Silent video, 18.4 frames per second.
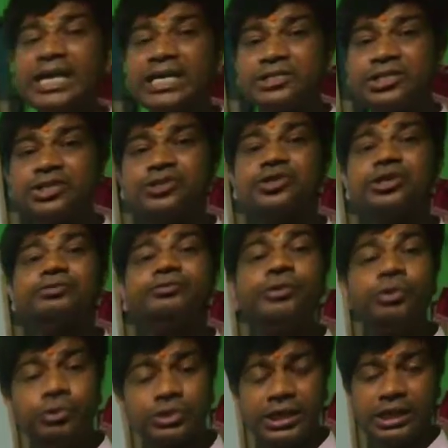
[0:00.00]
exists in
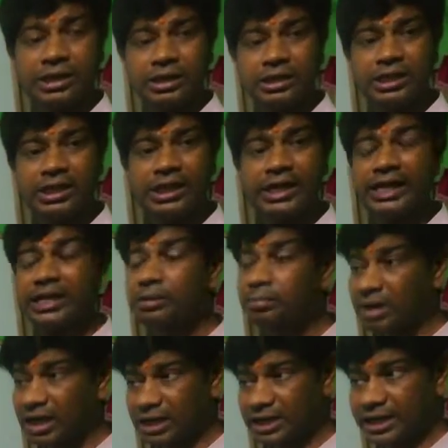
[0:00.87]
future in the
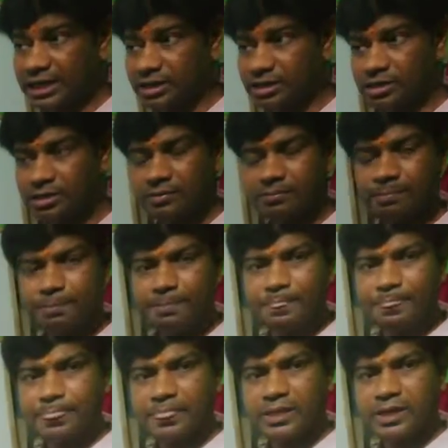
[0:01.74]
market
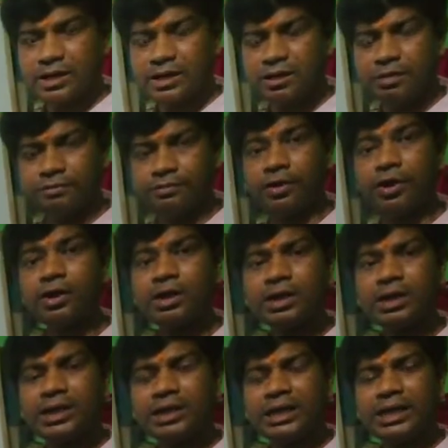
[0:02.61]

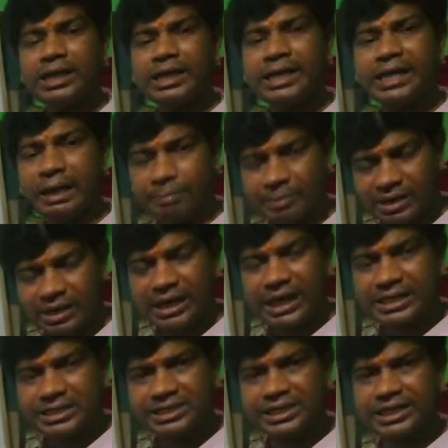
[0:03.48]
for
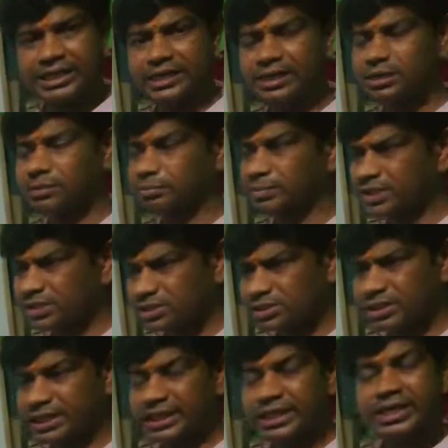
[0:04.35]
capitalizing it,
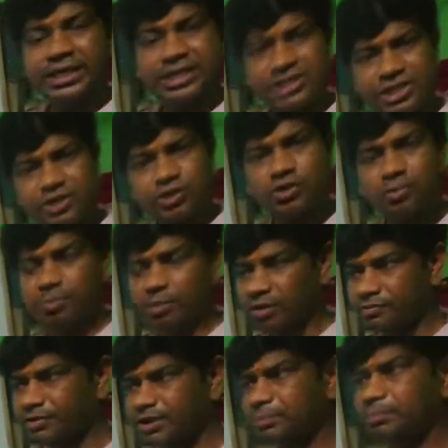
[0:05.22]
means increasing your
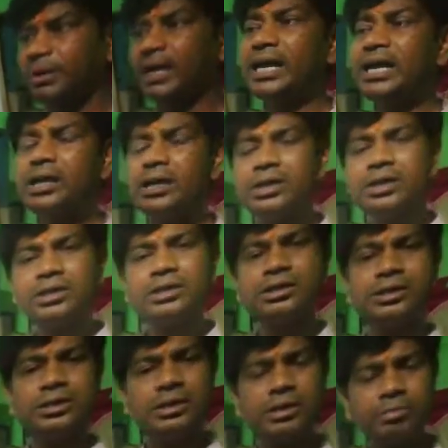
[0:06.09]
profit by
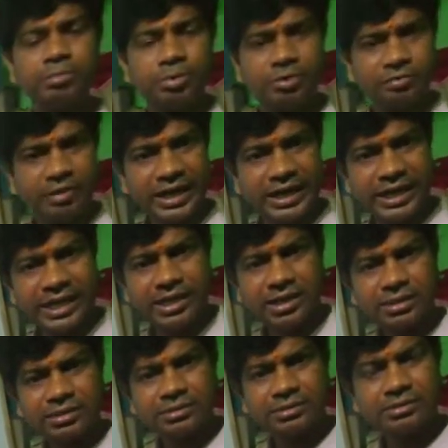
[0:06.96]

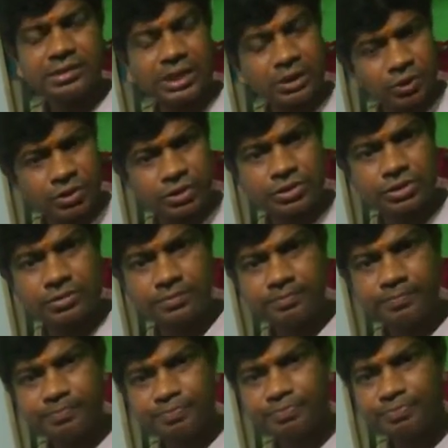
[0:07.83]
providing the goods.
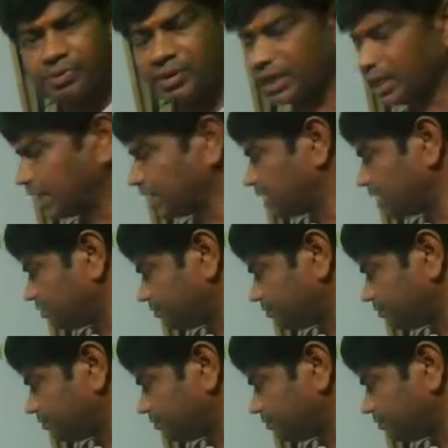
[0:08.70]
And